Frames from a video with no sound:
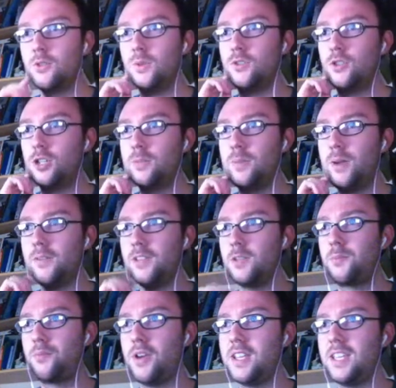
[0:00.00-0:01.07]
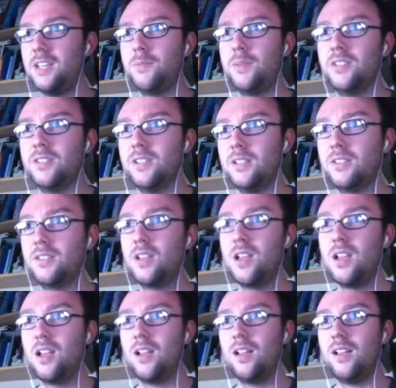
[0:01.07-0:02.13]
I just want to talk about this break-in business.
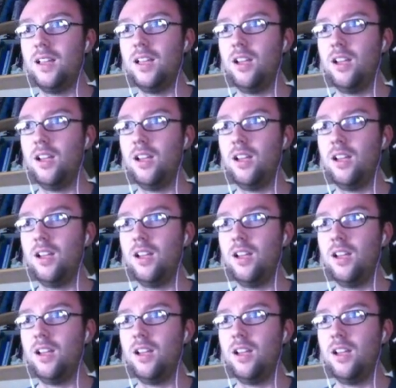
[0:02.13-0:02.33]
I